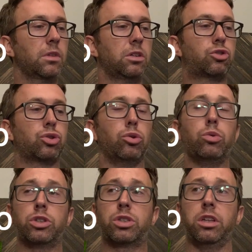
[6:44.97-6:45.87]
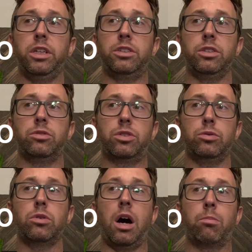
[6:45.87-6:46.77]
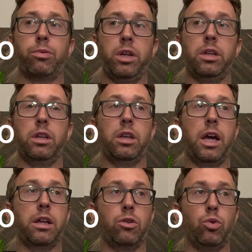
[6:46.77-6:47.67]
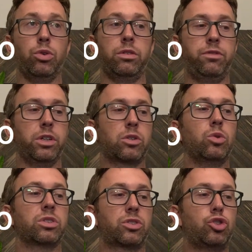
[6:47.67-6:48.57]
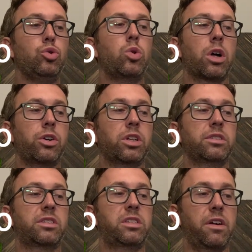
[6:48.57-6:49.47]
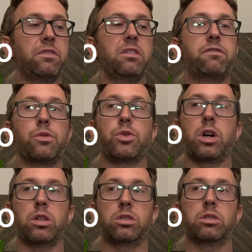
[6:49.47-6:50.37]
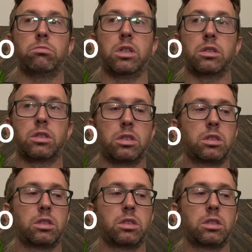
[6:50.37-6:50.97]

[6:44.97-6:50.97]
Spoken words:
So which leads you to operating that older vehicle is $274 a month.